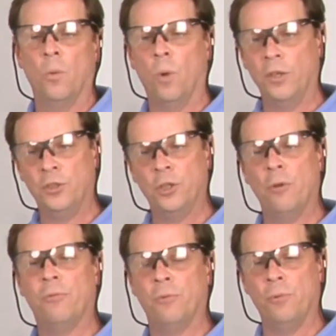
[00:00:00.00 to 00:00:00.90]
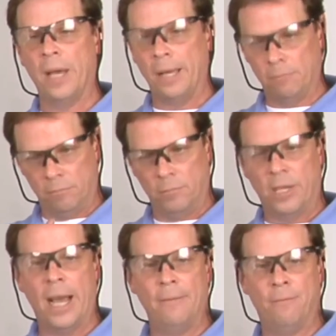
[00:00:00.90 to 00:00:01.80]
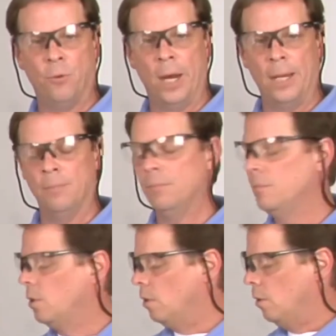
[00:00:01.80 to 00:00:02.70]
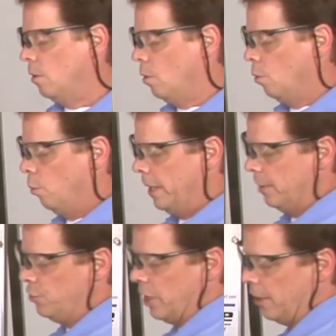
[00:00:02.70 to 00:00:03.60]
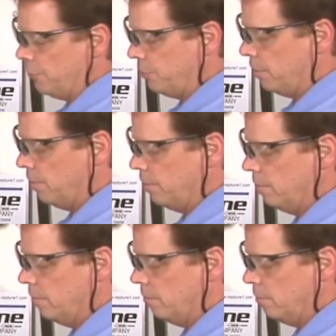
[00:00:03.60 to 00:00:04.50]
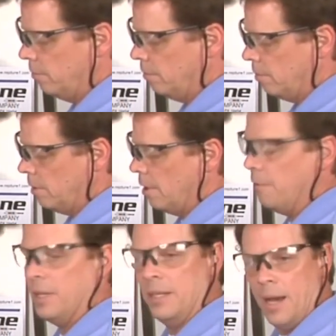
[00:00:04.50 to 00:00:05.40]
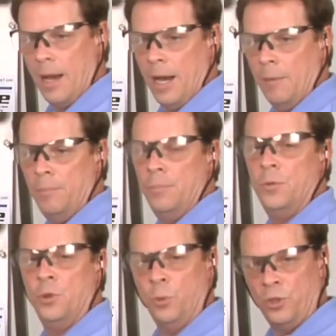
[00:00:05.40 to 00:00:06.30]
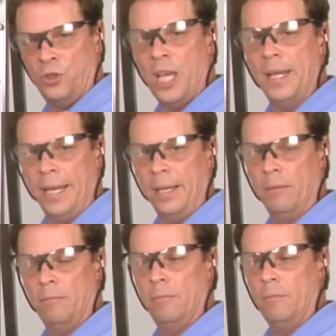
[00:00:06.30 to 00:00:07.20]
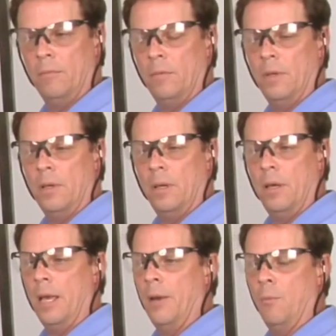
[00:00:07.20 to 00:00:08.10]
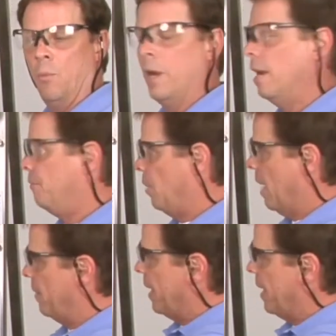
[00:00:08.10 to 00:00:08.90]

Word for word: Once you go through that time frame, we adjust the knob to a setting. And, and if you have a